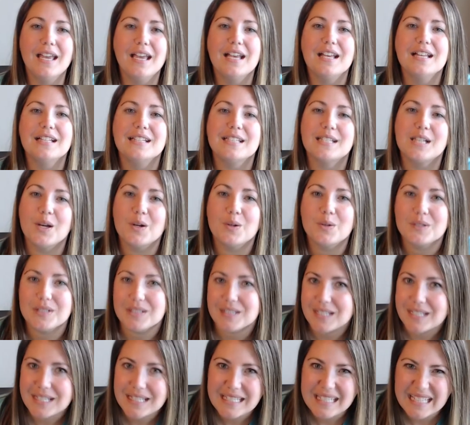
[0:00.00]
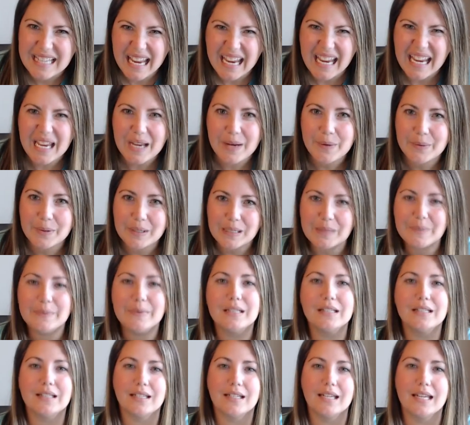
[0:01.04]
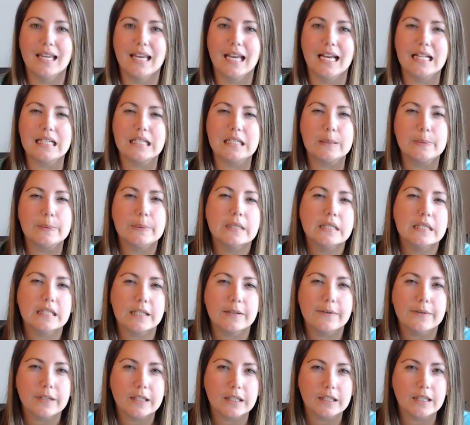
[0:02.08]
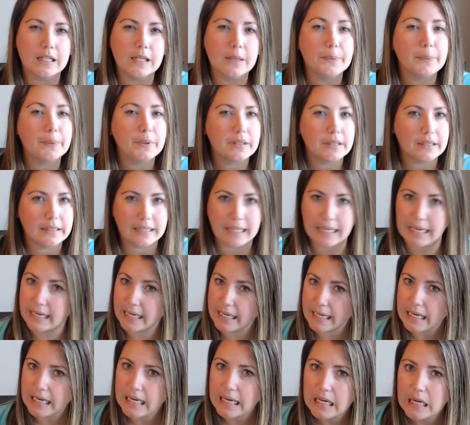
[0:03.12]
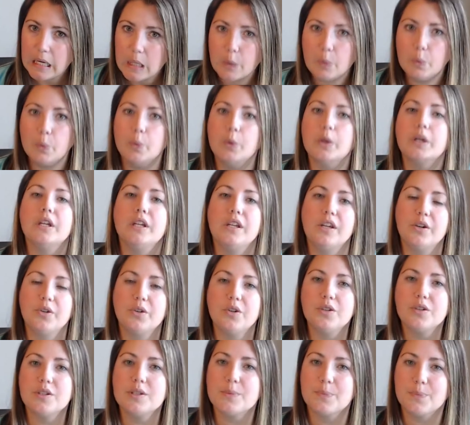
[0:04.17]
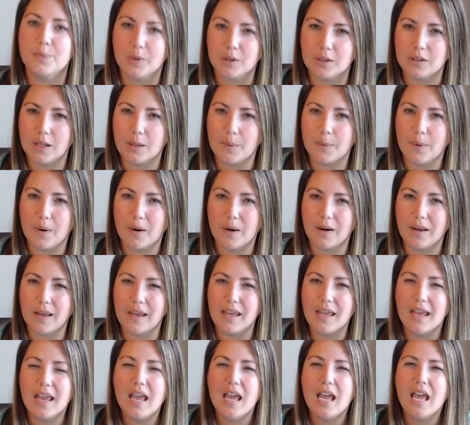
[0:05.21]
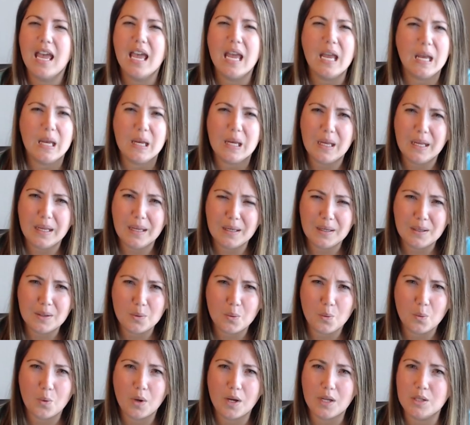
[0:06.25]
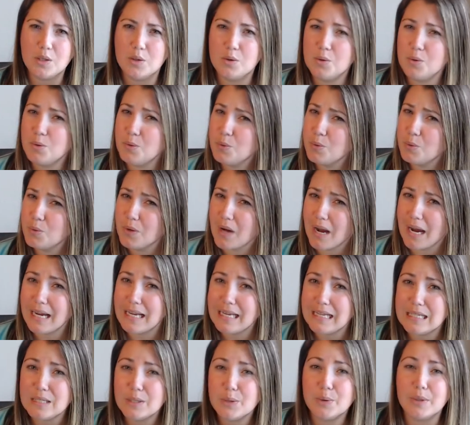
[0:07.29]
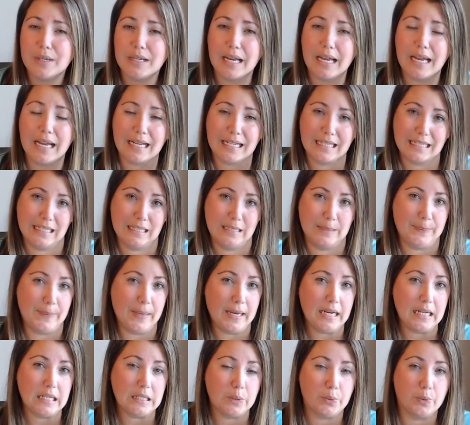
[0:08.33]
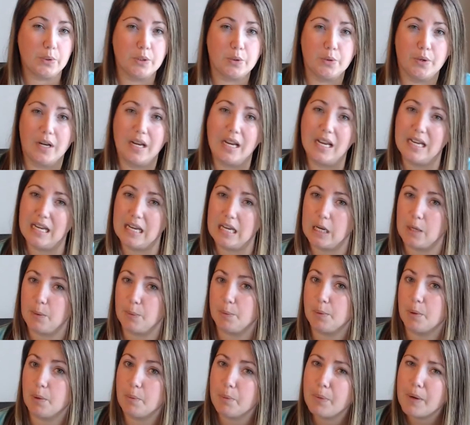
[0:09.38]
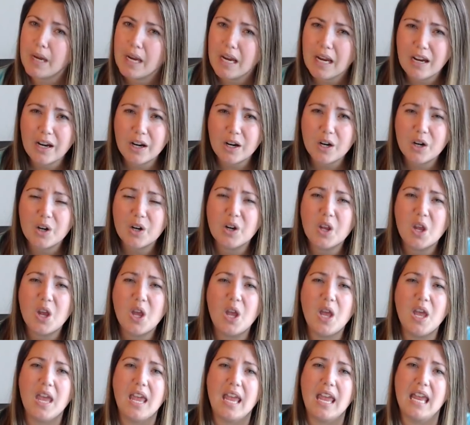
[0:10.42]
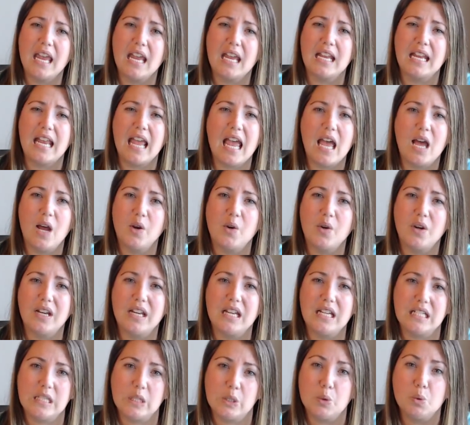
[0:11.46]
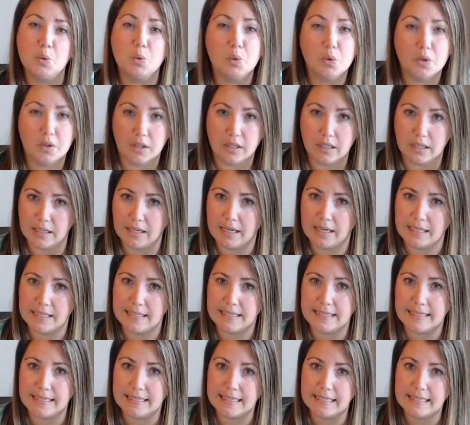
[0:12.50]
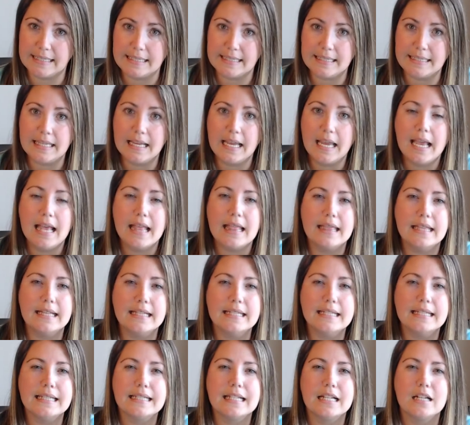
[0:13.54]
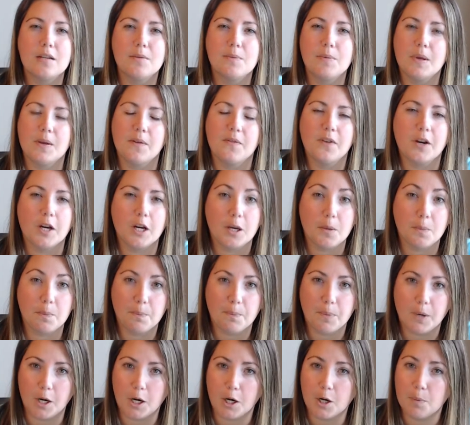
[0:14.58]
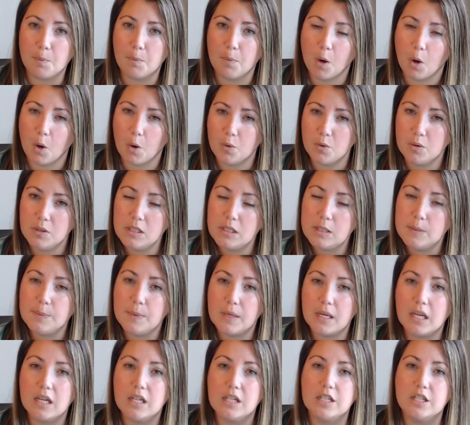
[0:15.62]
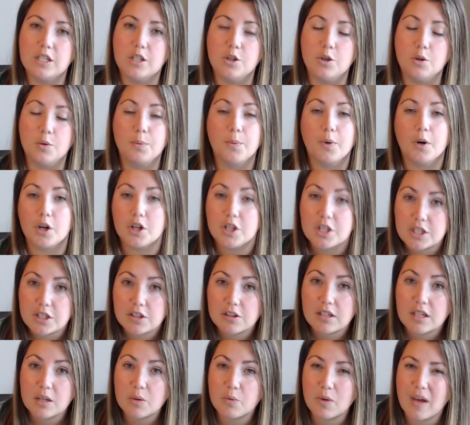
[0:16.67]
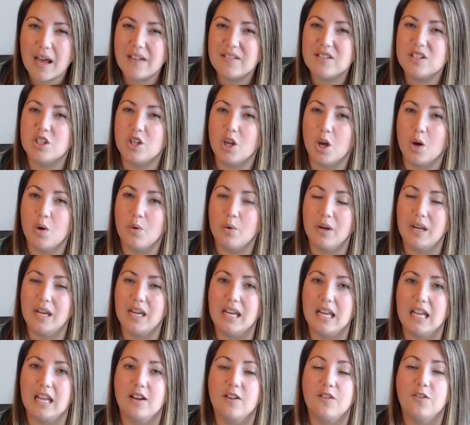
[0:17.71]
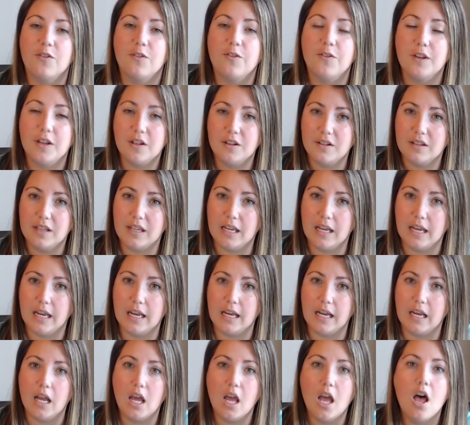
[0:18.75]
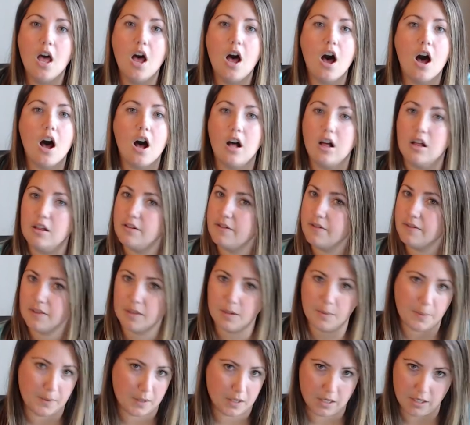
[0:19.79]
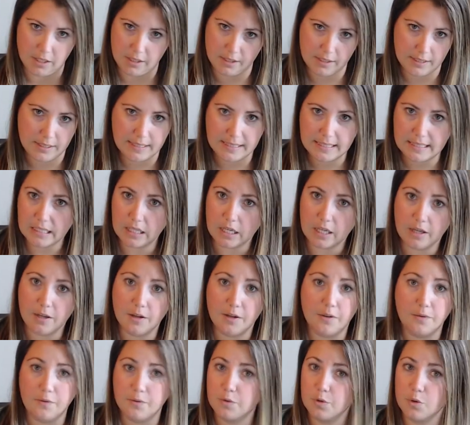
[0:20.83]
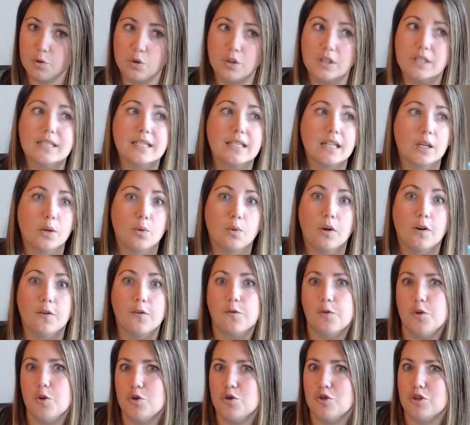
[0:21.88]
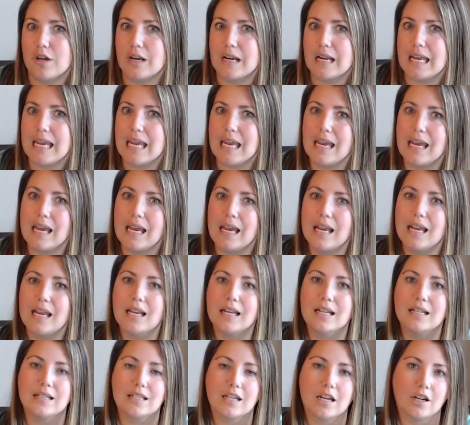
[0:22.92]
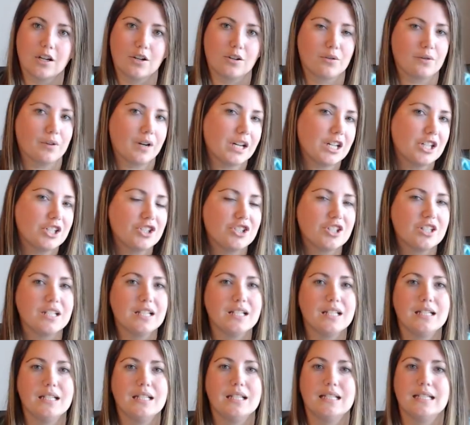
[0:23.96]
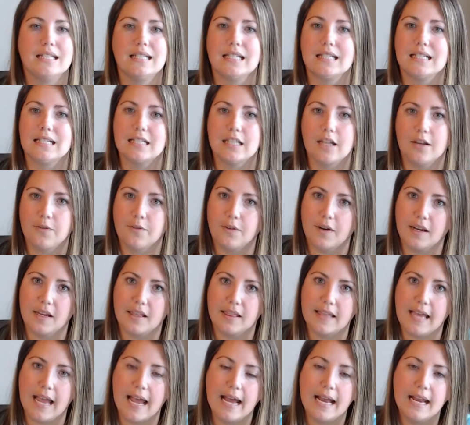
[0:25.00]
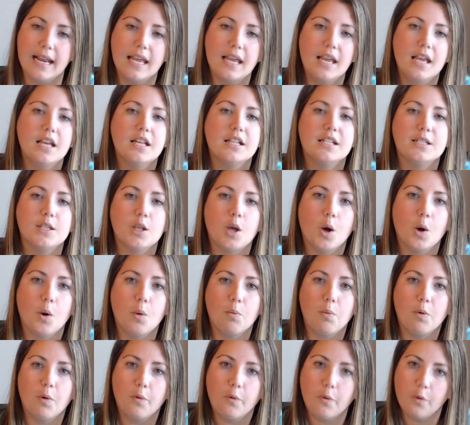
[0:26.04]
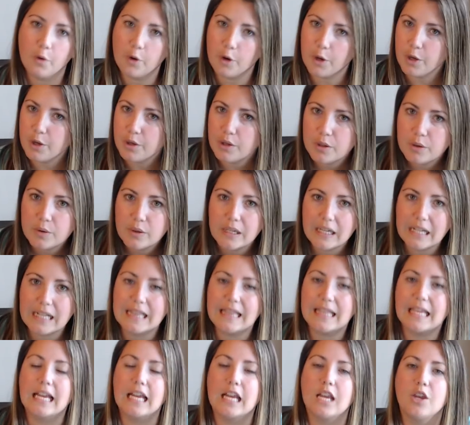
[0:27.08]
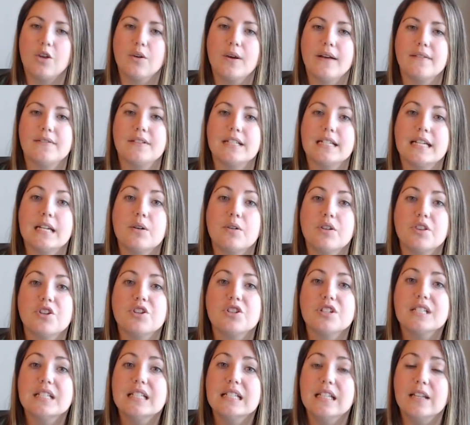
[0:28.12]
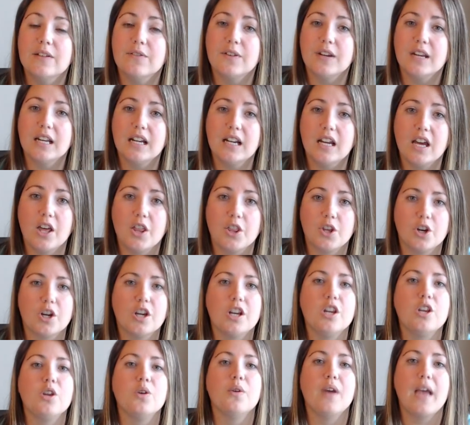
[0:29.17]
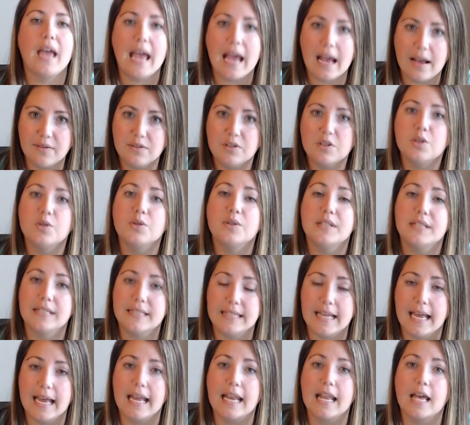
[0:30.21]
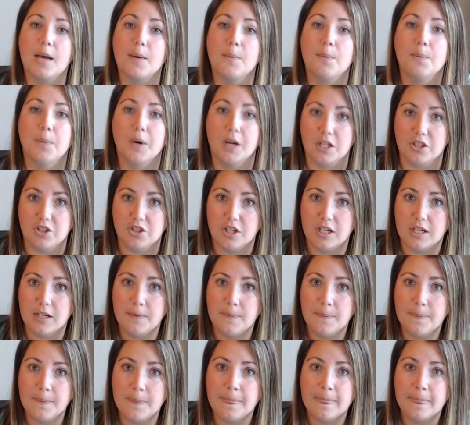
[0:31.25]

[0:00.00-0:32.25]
So today we're going to be looking at specifically planning a one-year-old's birthday party and what do I need to expect, what do I need to get prepared, and how do I need to organize this. This is going to be very bare bones because you personally will have to go in and fill in all of the parts, of course, like what food you're going to eat and decorations and stuff like that. So before you do anything, you have to get with your significant other and you have to set a budget.